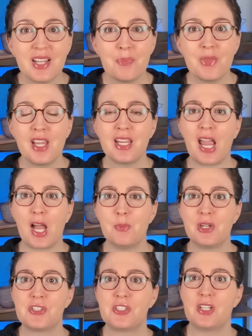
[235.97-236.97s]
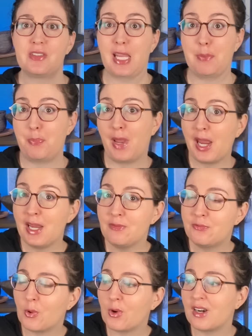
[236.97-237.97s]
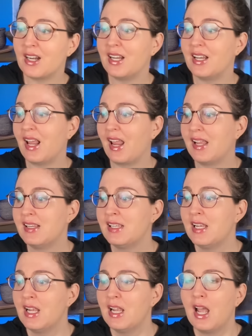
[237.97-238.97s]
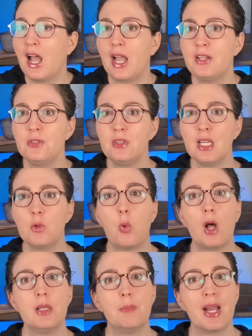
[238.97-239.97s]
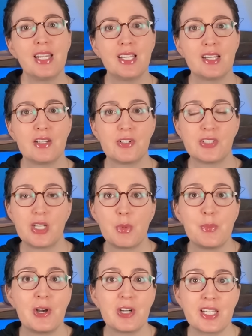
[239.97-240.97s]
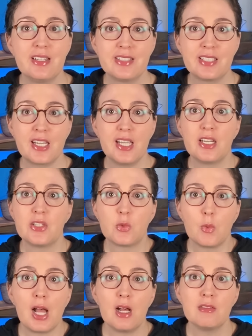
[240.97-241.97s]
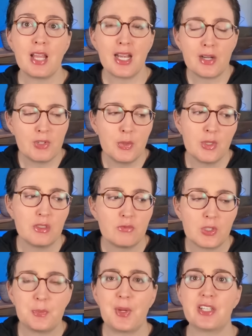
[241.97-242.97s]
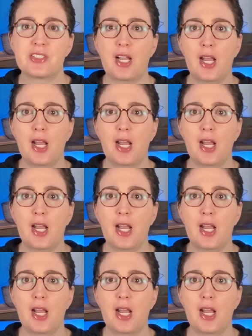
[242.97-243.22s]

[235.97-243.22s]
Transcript: something, how much they paid for it. And I do think while it might get under some American skin as well, not everyone responds